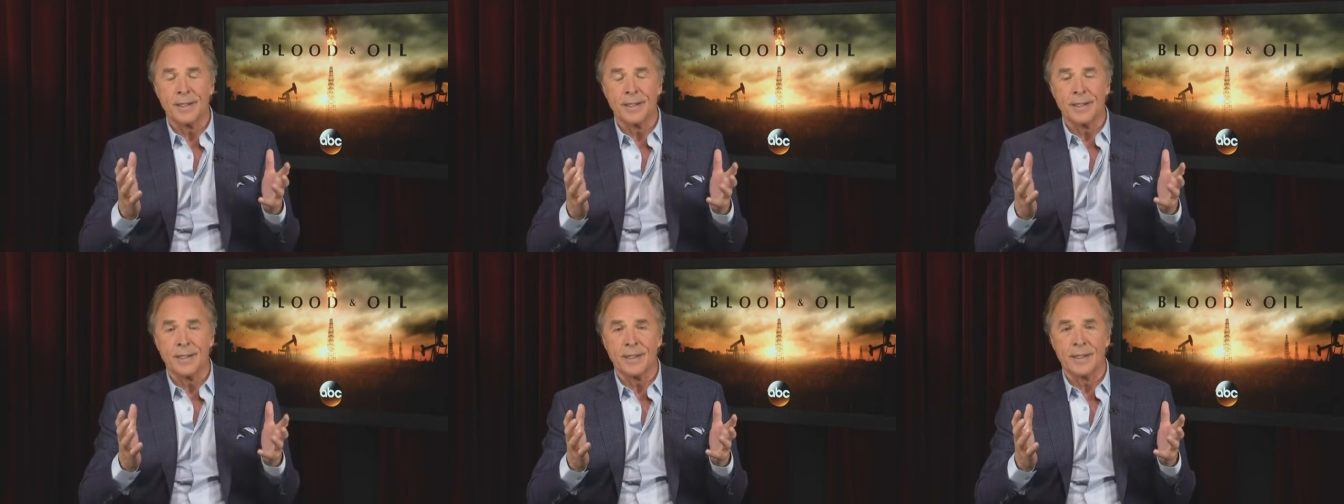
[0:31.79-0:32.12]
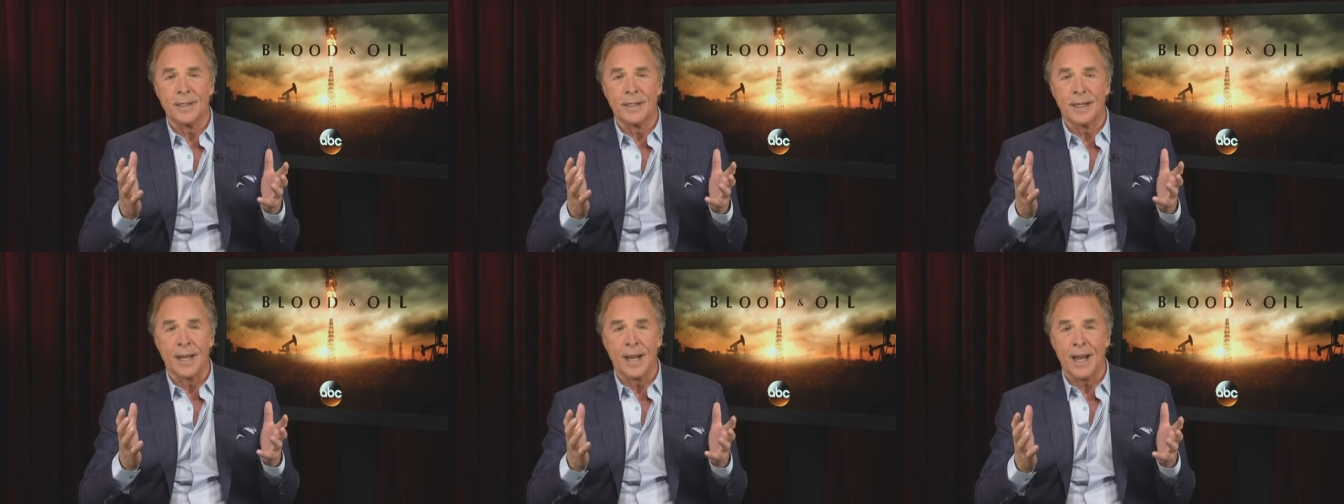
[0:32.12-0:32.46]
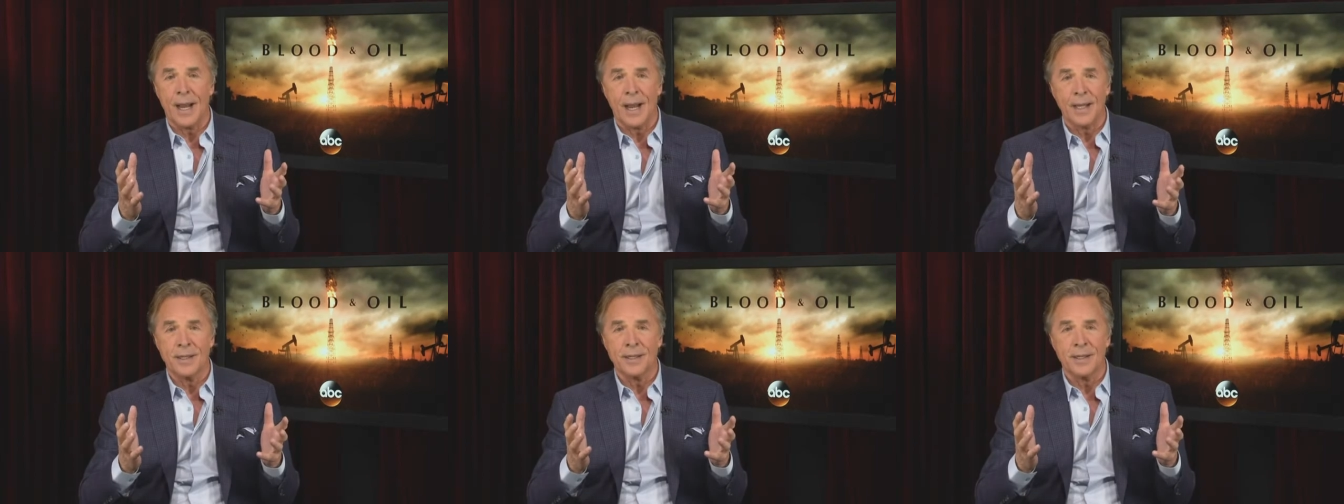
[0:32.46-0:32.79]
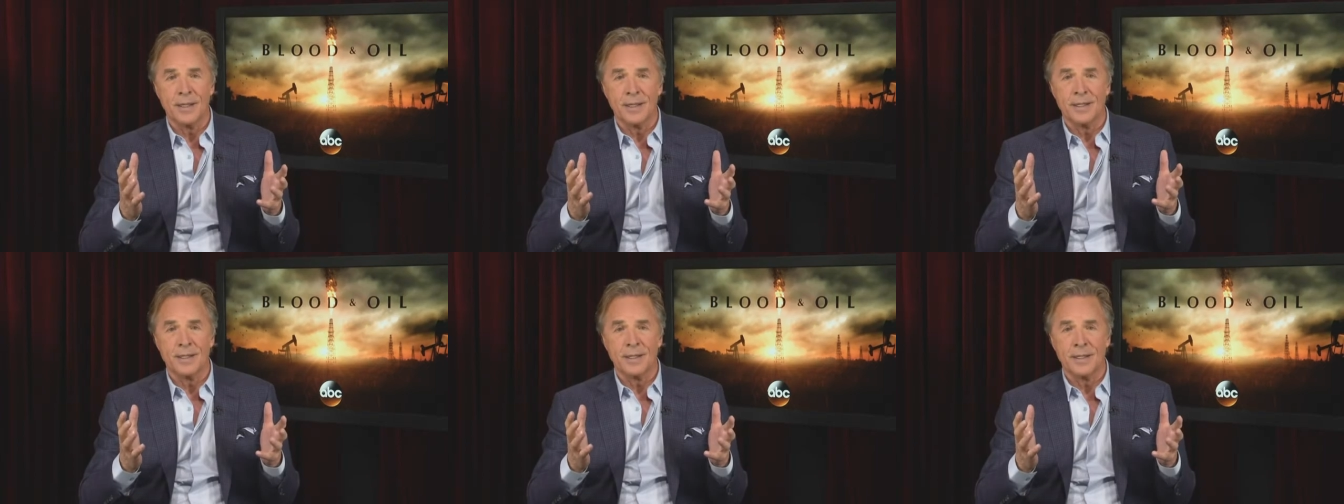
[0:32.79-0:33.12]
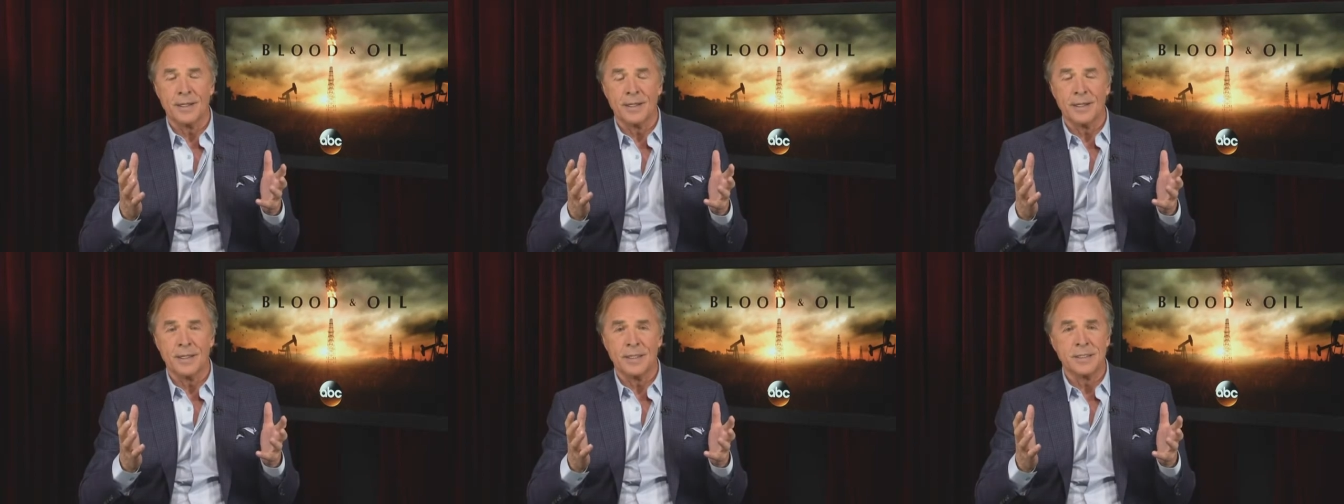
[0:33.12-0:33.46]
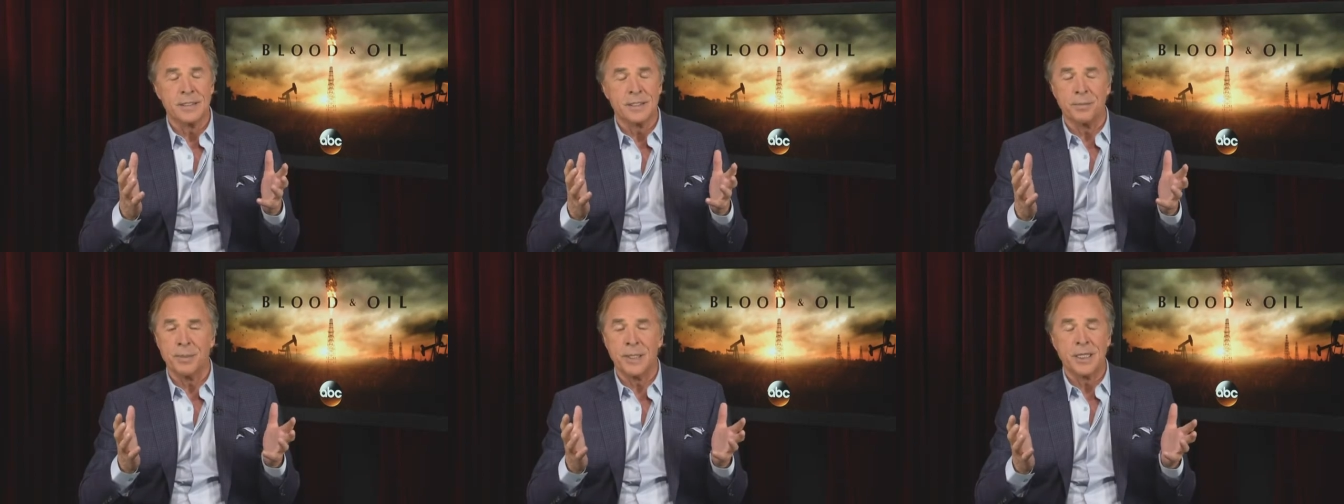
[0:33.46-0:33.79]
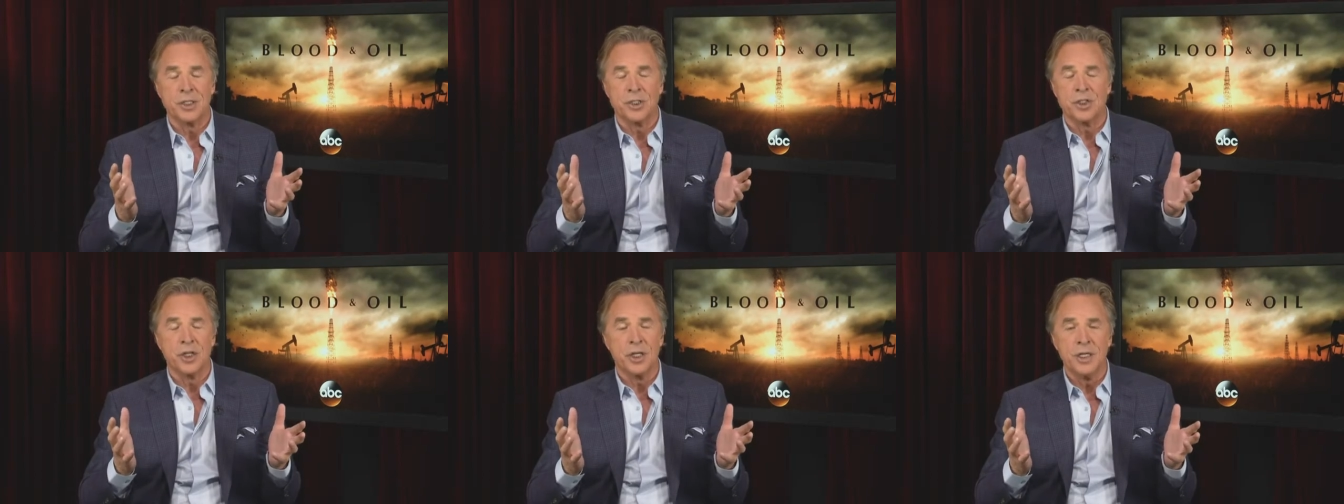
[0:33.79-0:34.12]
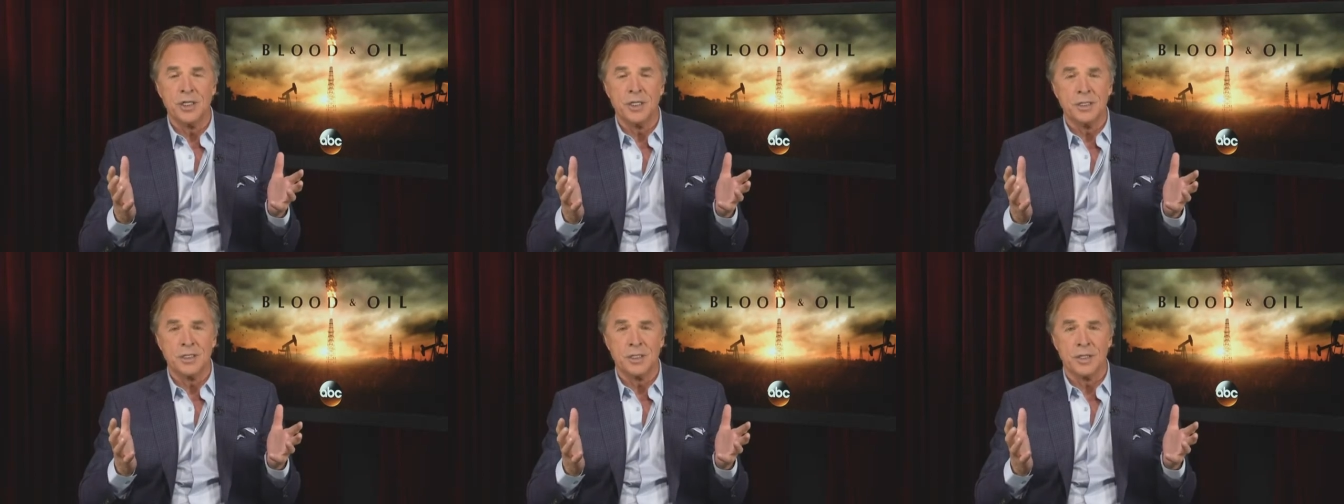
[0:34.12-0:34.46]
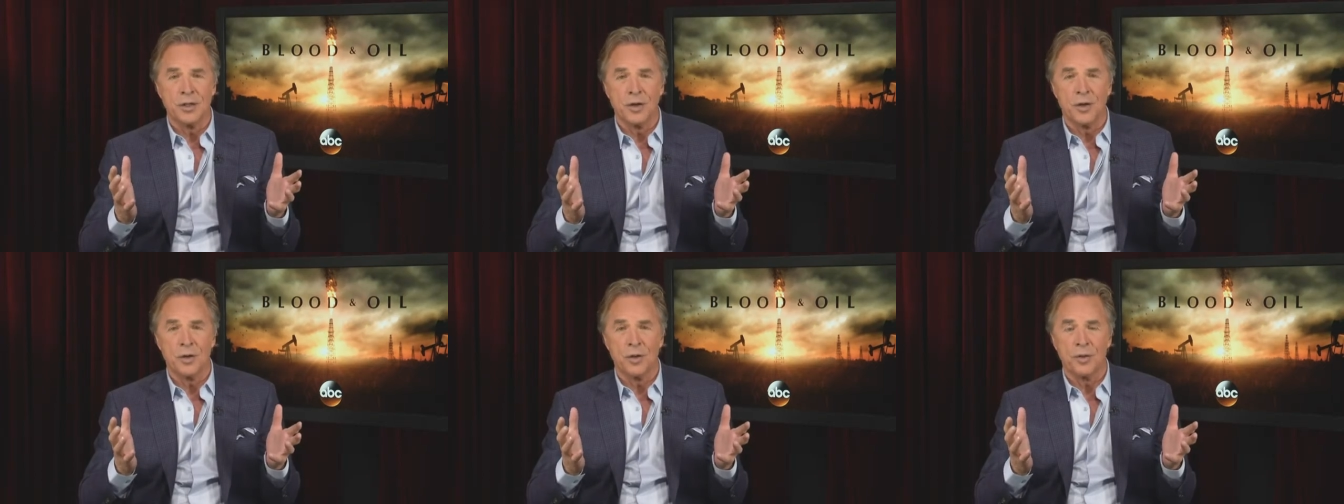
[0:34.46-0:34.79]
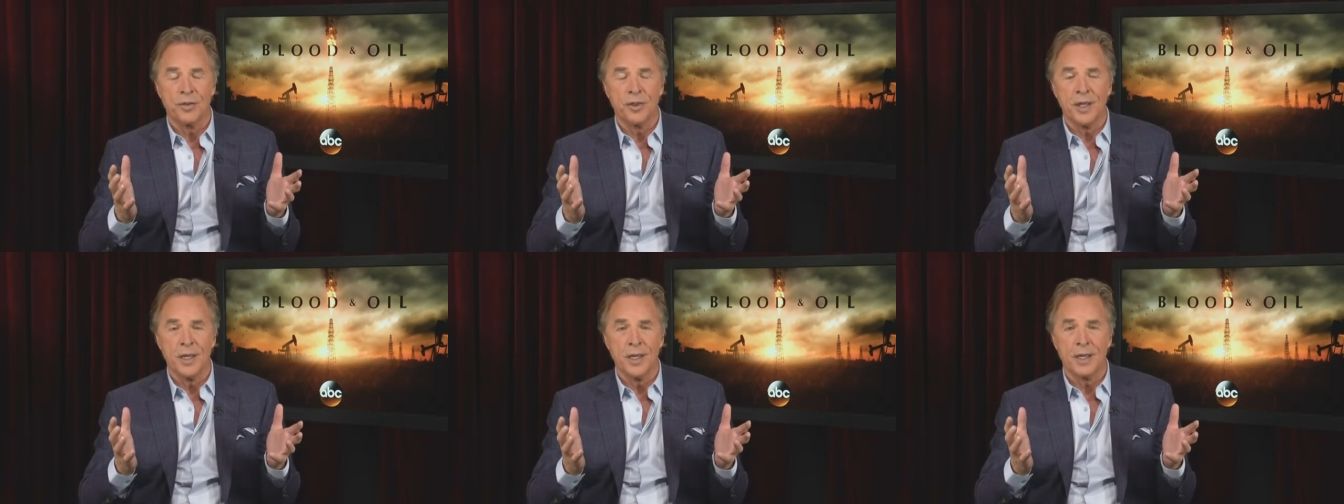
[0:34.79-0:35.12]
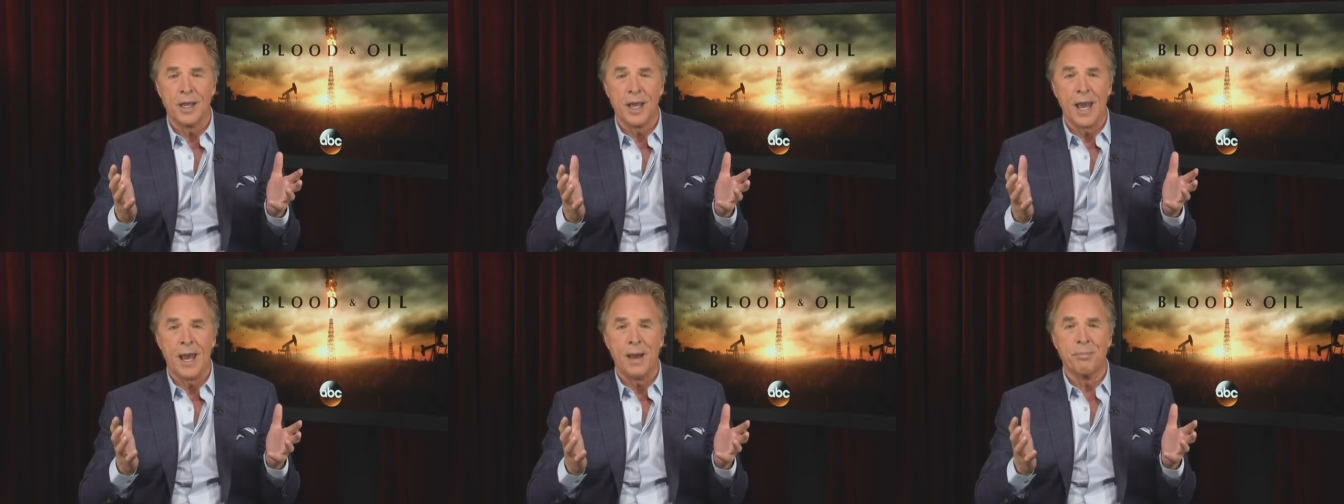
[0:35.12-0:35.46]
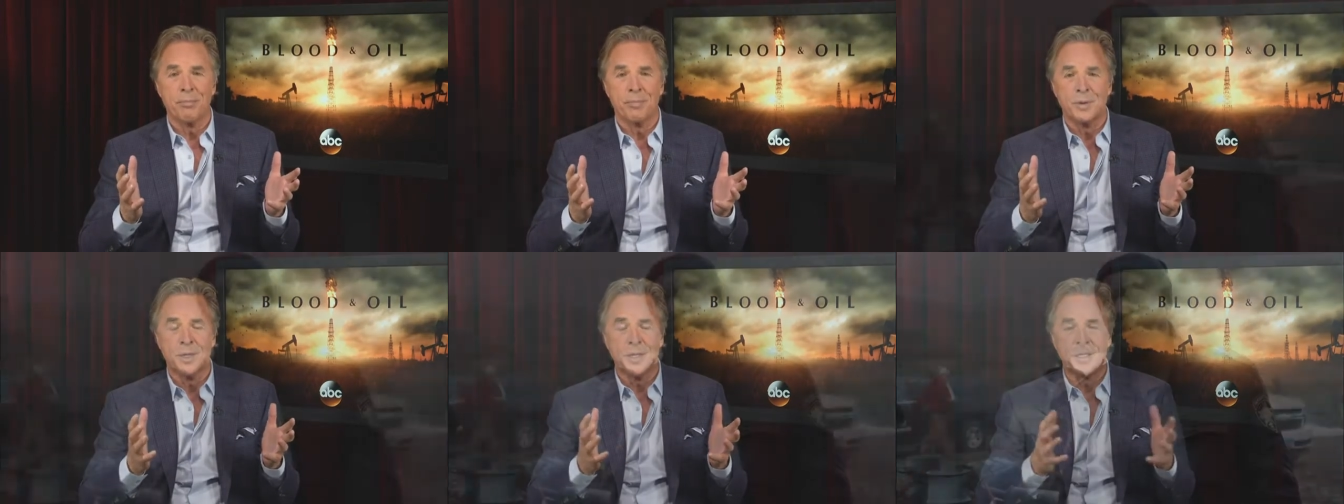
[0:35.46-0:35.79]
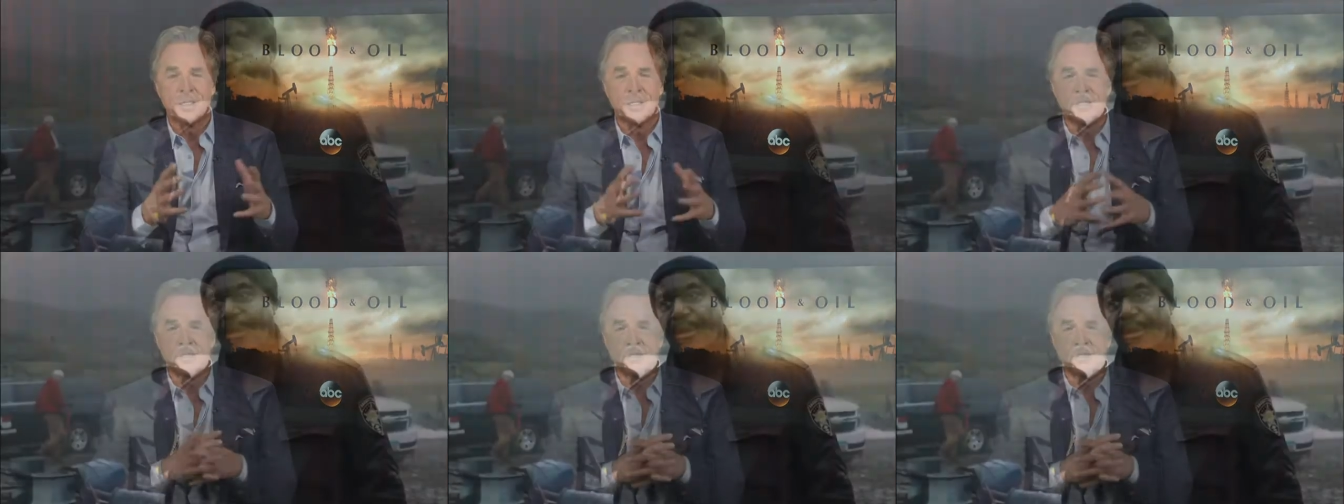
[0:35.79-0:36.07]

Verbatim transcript: the, the guy that uh, is the big cheese in the whole thing, Hap Briggs.